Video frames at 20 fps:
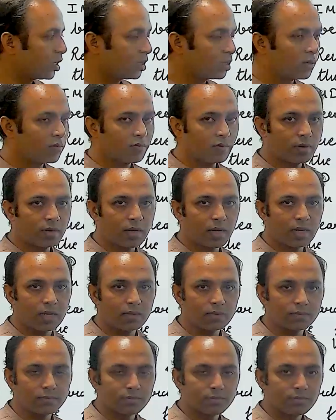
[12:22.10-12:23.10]
of
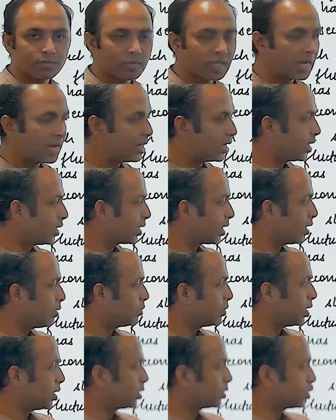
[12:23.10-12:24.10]
dry, and at
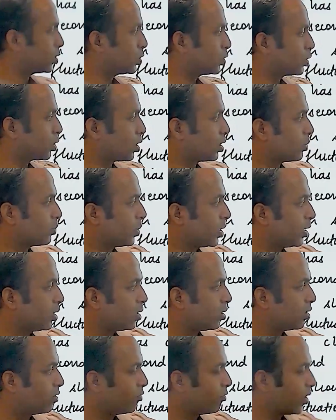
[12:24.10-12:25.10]
times there is a short
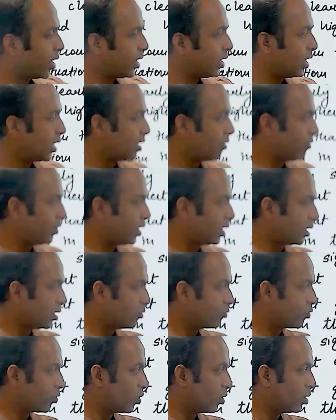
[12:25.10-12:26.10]
period of very heavy
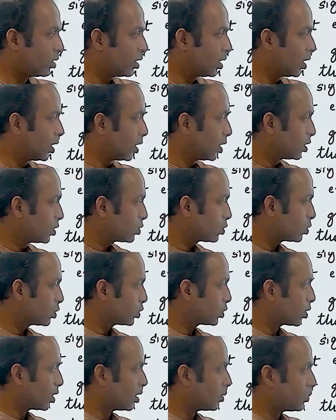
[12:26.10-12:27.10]
rainfall. So
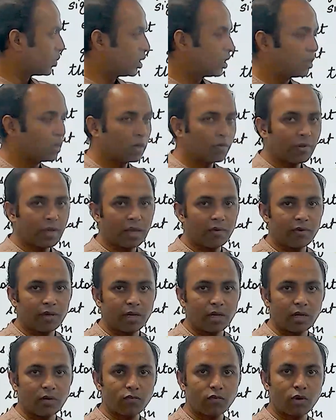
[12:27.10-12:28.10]
short period of heavy
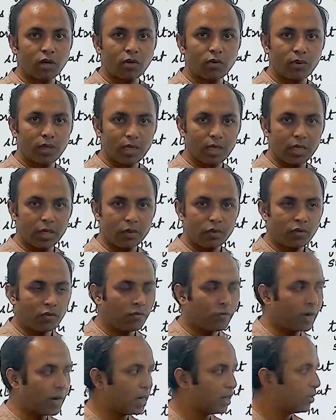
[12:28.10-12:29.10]
rainfall will lead to
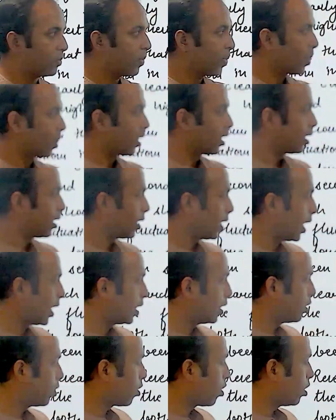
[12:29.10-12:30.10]
flood,
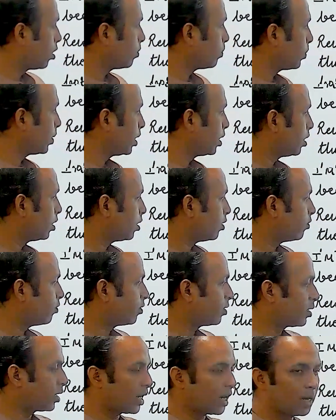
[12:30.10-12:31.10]
and long period
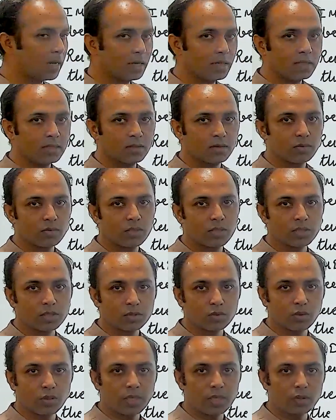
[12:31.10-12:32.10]
of dry is
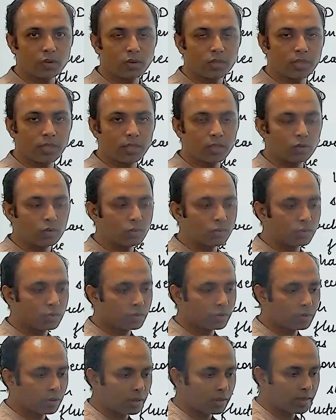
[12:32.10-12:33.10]
going to lead
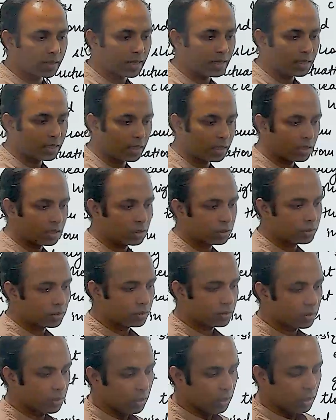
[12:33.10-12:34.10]
to drought-like
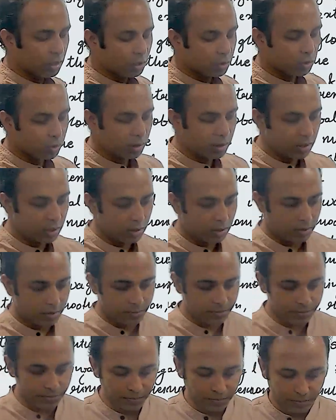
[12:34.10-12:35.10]
condition. So here
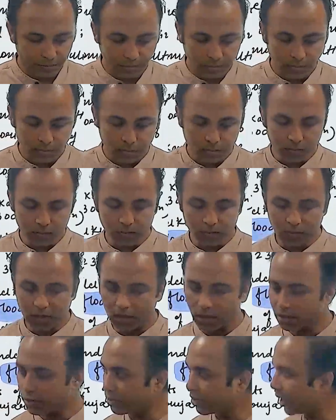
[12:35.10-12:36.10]

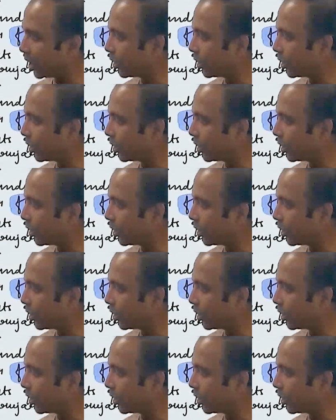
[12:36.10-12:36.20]
try to